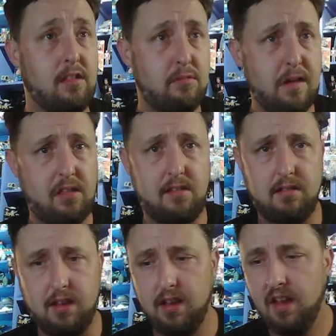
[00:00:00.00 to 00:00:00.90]

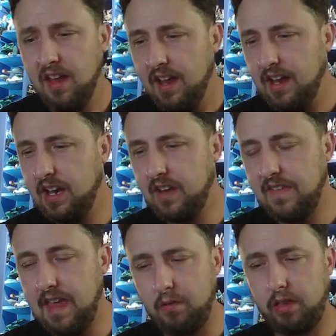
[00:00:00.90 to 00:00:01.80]
basically. And
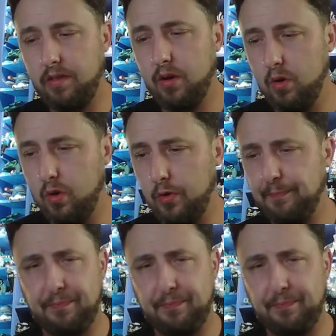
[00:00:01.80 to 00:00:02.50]
that was the whole